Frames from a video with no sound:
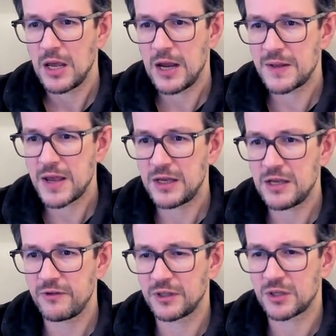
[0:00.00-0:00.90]
And I
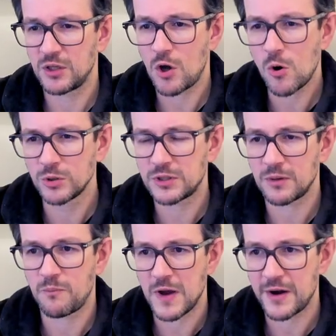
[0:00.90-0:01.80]
give it a node,
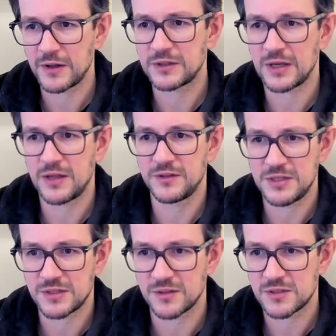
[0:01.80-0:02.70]
a parent, and
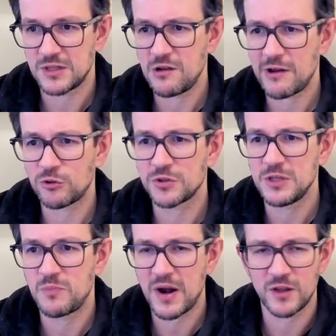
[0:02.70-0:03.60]
distance. Here I don't
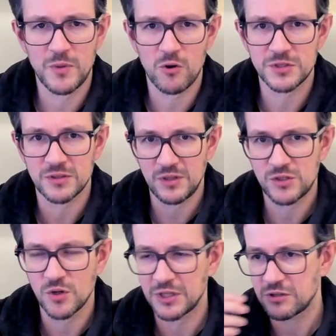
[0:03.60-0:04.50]
need parent because
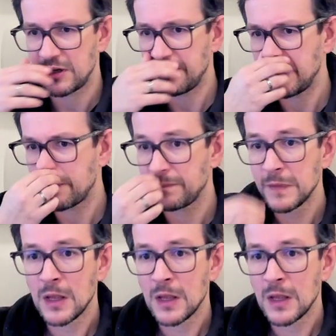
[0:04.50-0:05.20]
it's not a tree. Yeah.